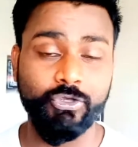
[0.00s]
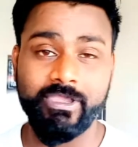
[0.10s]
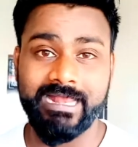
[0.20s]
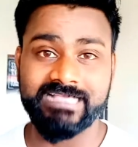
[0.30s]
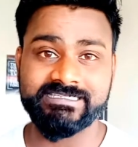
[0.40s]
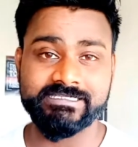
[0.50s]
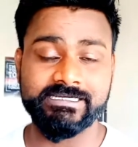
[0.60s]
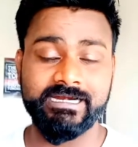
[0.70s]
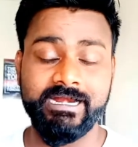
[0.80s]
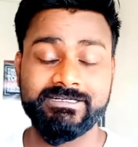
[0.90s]
You can access
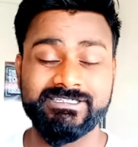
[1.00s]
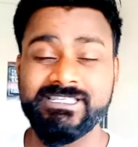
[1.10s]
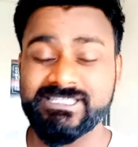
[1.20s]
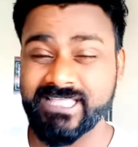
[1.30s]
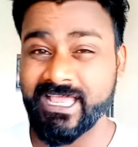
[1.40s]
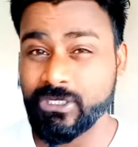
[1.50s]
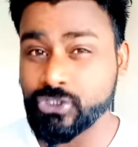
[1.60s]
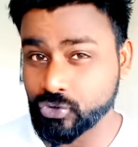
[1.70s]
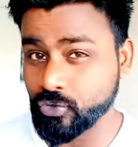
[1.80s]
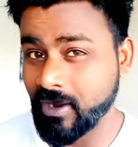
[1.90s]
it, right? Since there
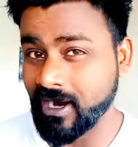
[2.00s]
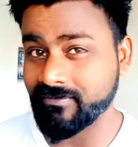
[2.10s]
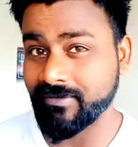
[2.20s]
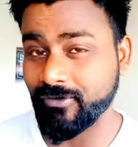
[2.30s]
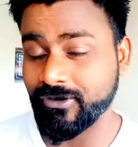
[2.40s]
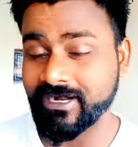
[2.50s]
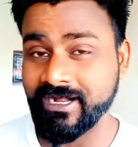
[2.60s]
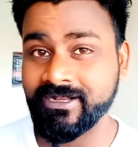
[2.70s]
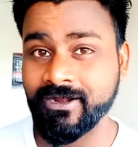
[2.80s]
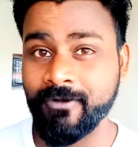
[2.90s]
is no hardware wallet
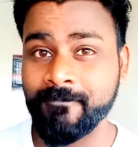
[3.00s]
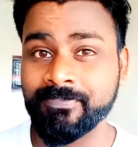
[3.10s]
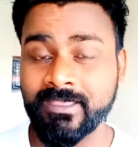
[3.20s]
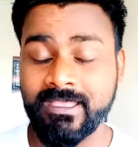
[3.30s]
right now,